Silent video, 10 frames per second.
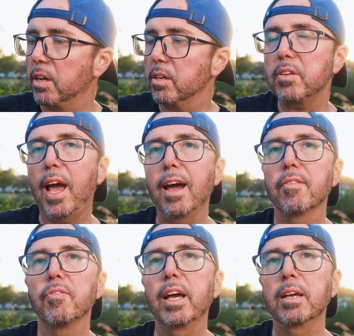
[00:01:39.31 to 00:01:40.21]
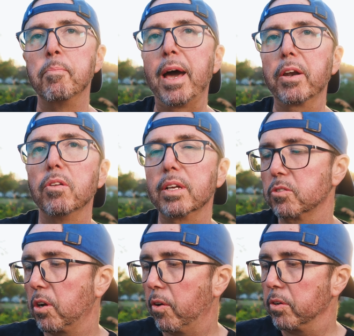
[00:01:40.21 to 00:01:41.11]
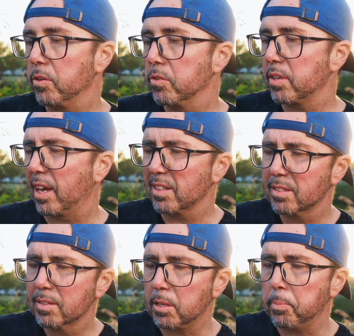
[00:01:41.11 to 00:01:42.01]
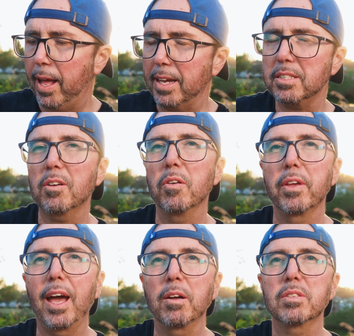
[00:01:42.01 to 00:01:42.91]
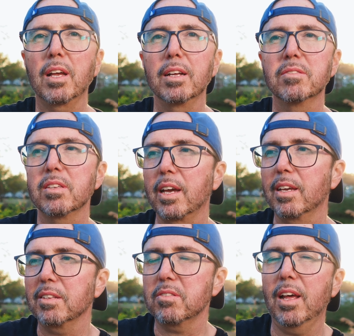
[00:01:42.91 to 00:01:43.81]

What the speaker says: does have like metal internals, and the plastic on the outside, it's